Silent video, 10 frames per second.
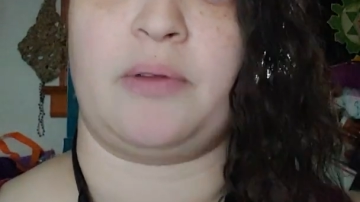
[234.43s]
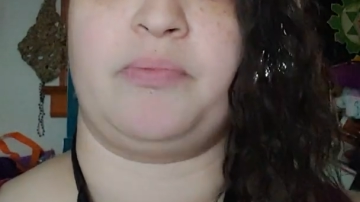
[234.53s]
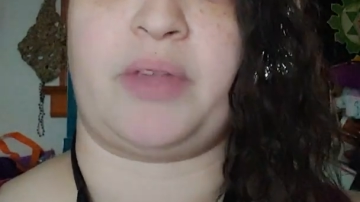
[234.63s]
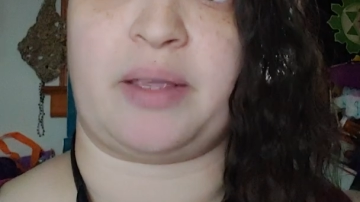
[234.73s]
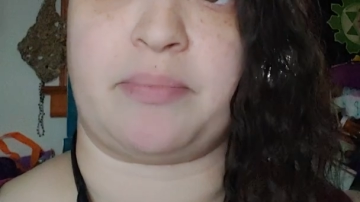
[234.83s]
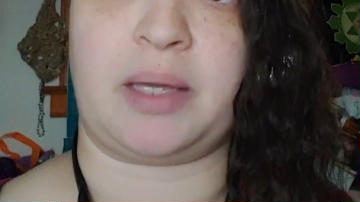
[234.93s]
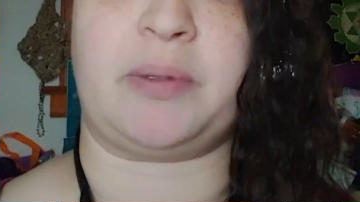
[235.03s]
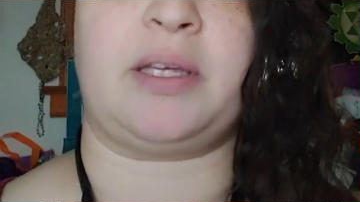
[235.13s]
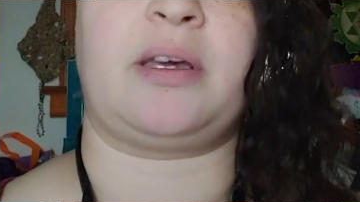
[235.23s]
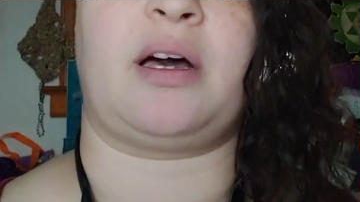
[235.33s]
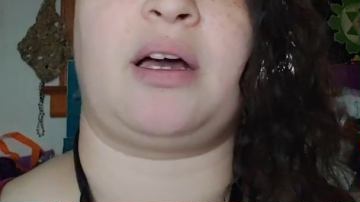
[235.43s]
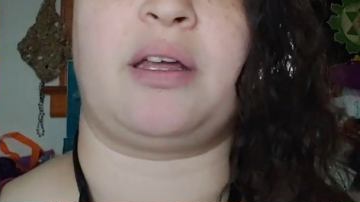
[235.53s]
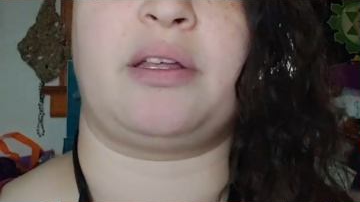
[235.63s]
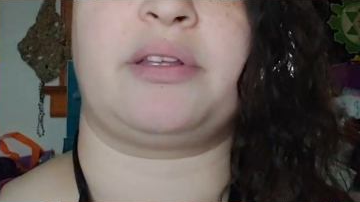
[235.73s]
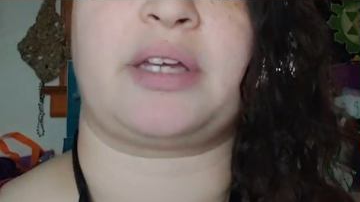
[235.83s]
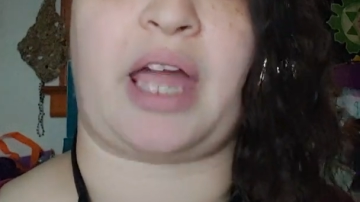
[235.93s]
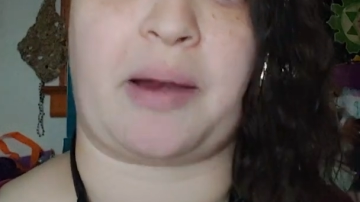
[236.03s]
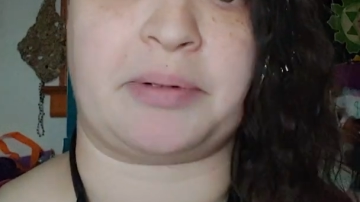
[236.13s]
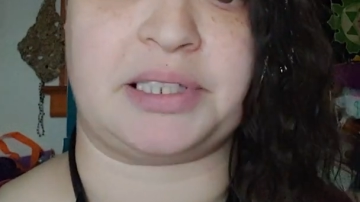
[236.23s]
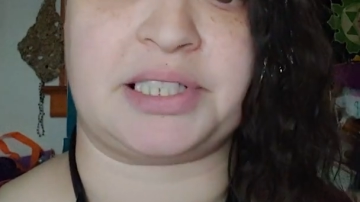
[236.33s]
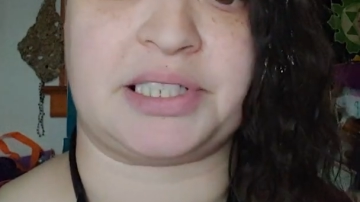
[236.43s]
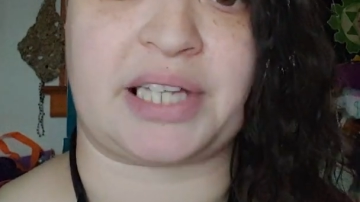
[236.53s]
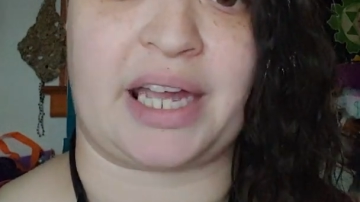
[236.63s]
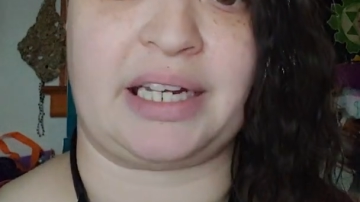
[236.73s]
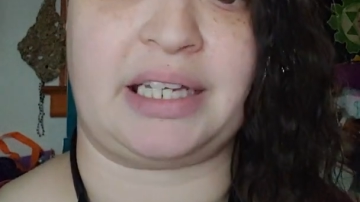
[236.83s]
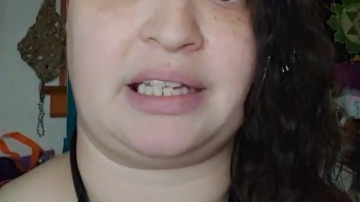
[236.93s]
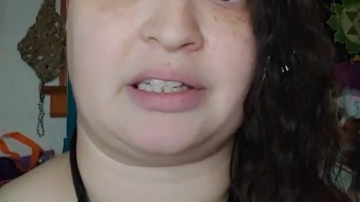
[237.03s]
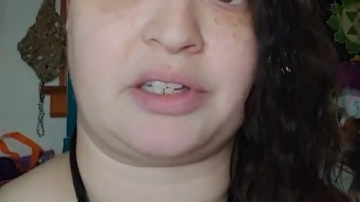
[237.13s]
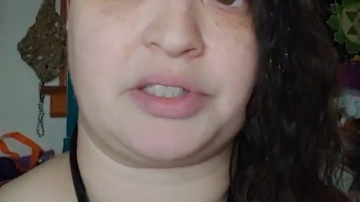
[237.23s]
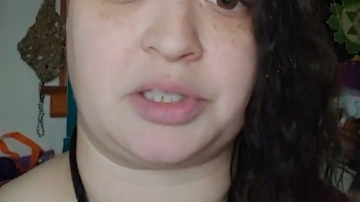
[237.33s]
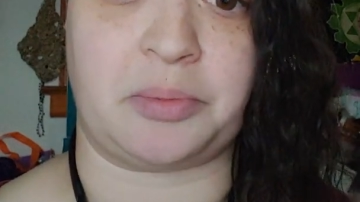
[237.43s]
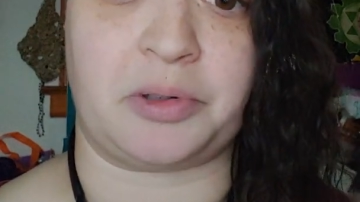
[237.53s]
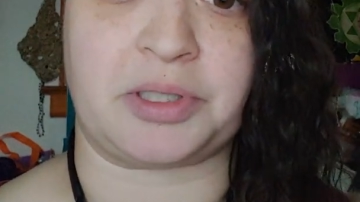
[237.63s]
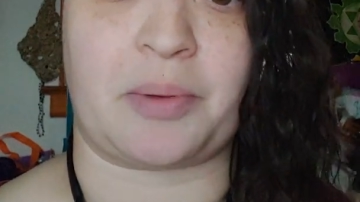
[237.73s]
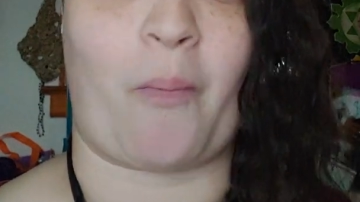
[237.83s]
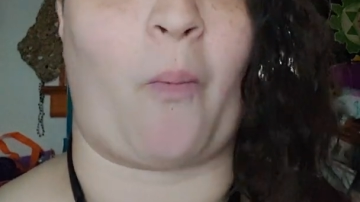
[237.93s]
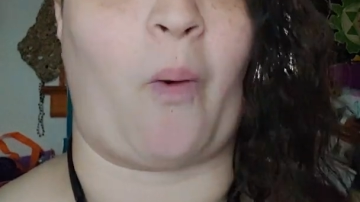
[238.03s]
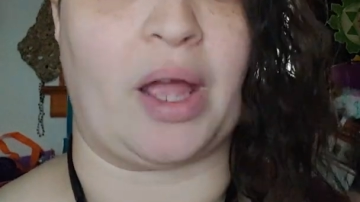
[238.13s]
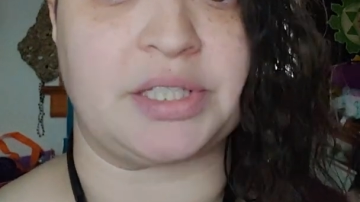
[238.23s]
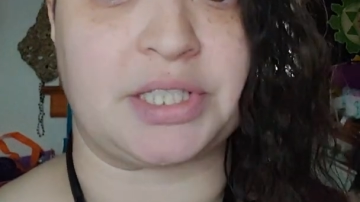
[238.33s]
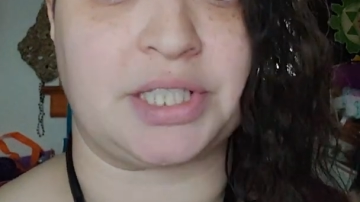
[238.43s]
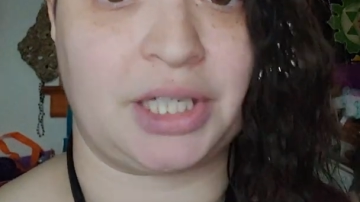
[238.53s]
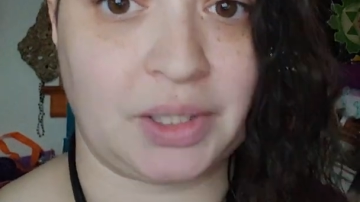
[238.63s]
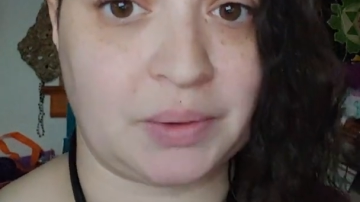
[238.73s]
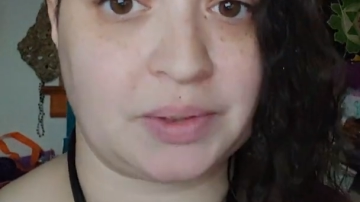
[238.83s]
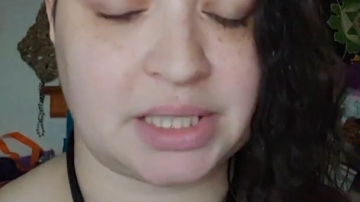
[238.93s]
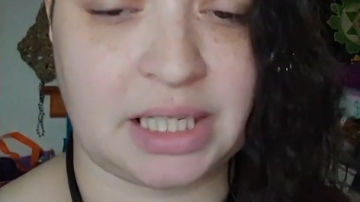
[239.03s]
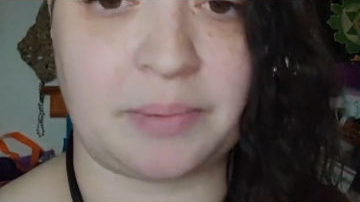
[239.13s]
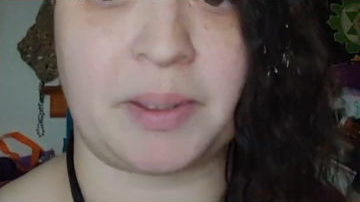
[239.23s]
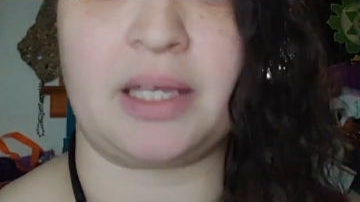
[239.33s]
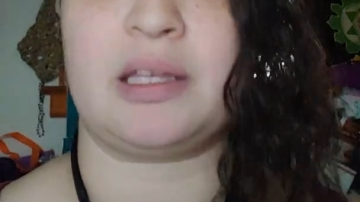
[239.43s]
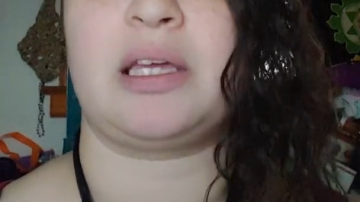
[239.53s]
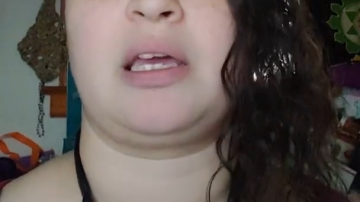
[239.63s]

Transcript: than maybe the capitalist society and the consumerism wants you to keep it.